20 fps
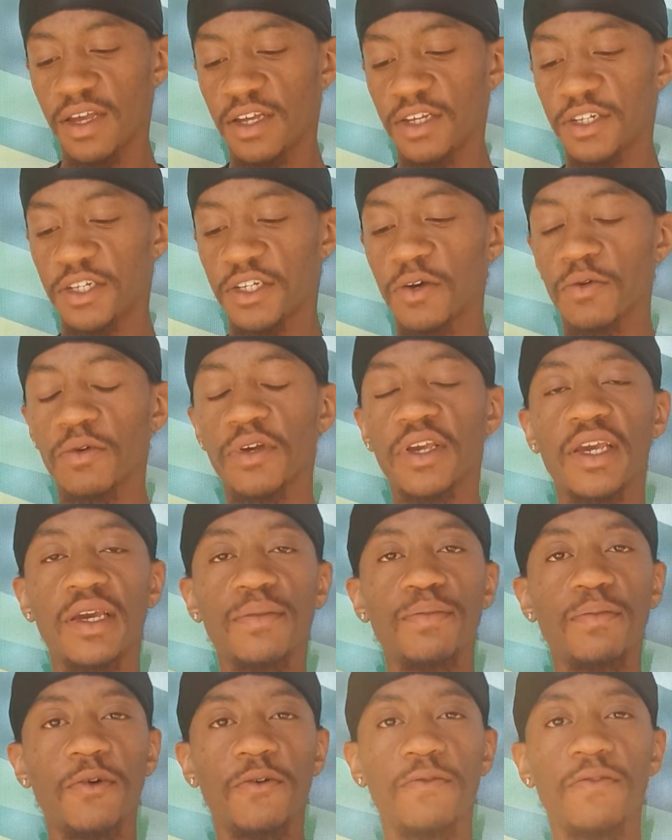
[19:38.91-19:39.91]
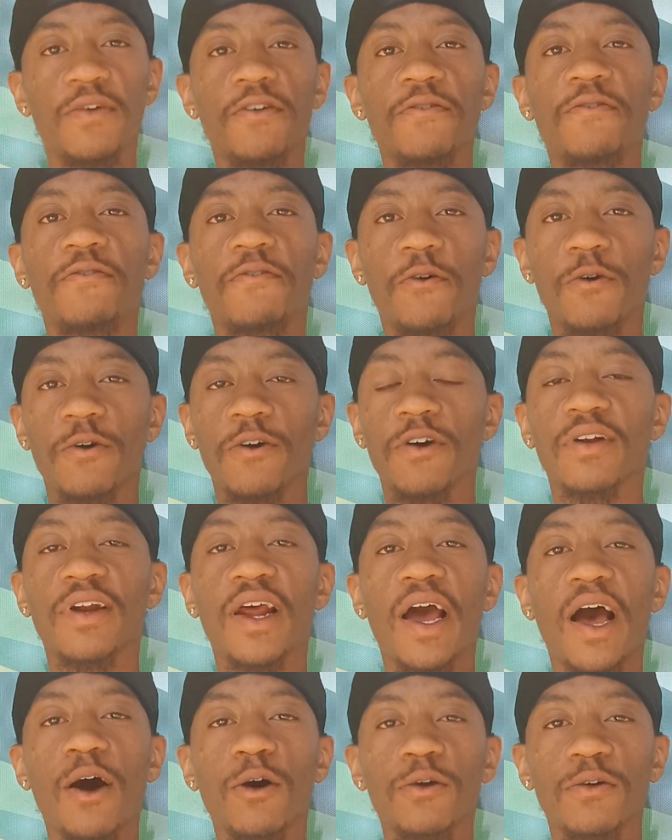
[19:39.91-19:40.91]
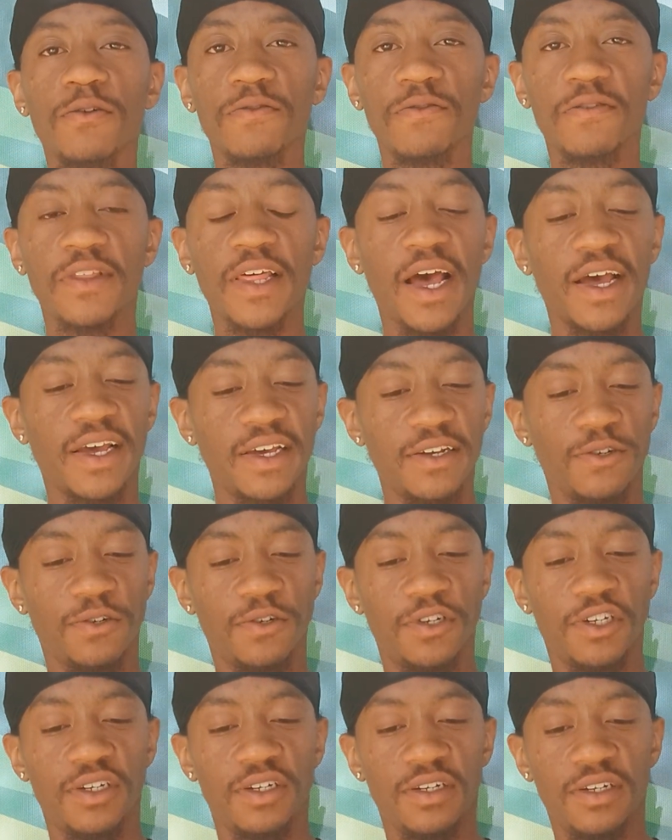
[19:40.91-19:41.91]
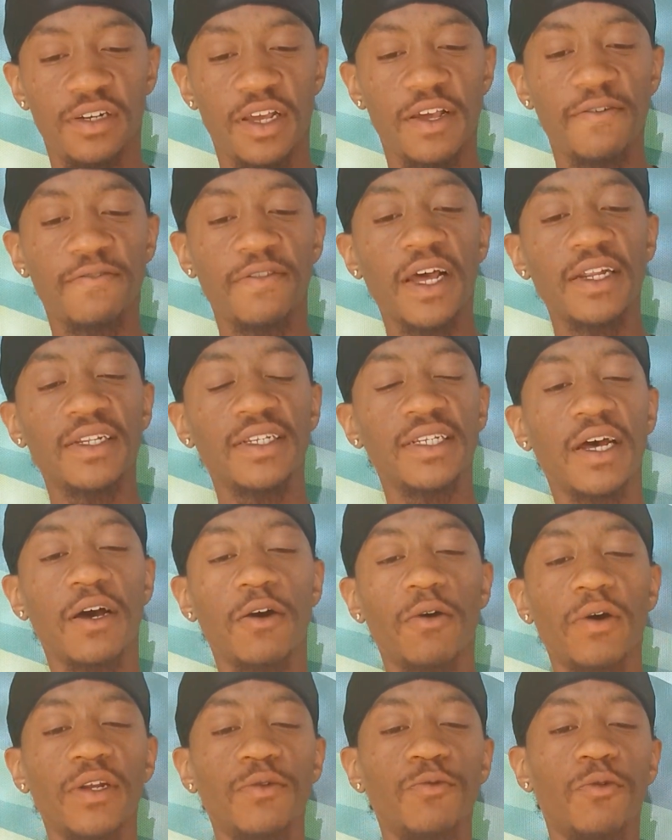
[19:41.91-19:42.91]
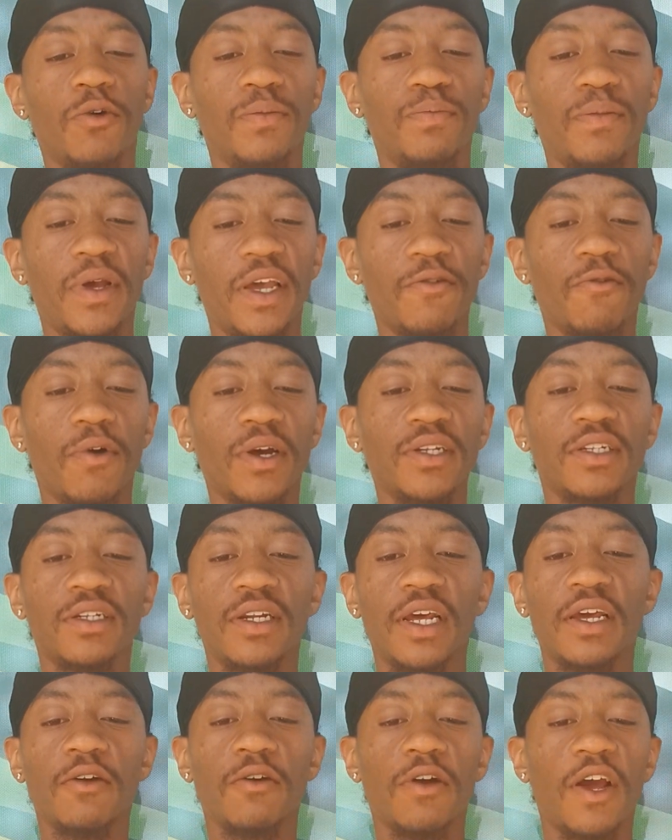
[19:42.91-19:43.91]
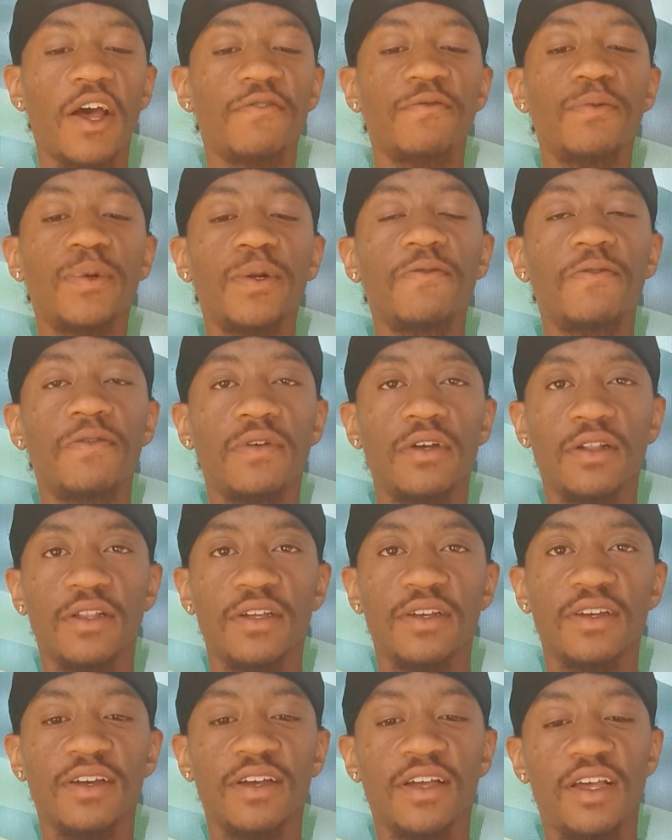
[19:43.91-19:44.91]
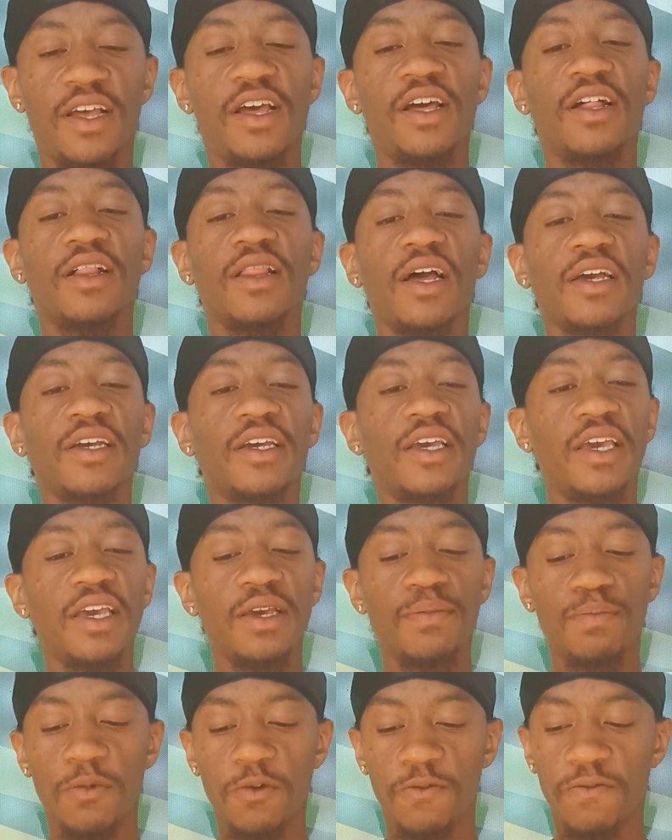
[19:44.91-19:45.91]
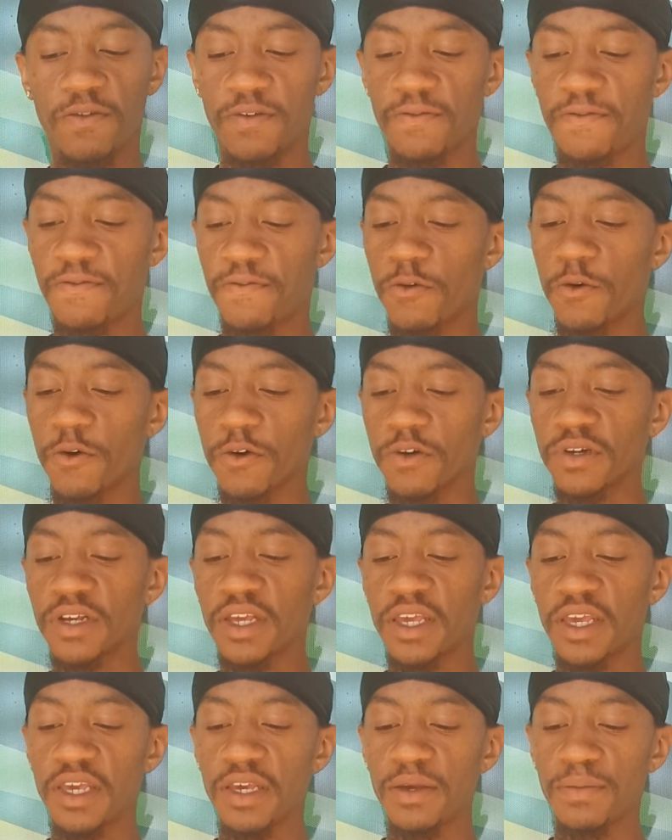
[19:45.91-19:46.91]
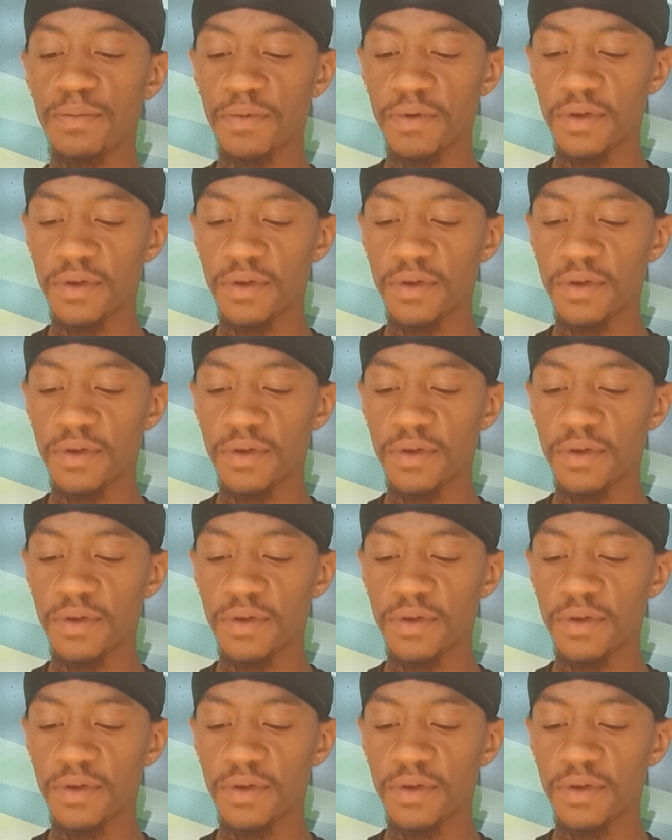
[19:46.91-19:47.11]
So keep moving forward out of that energy, if that's how anyone may resonate or have been feeling. Like, keep moving forward, keep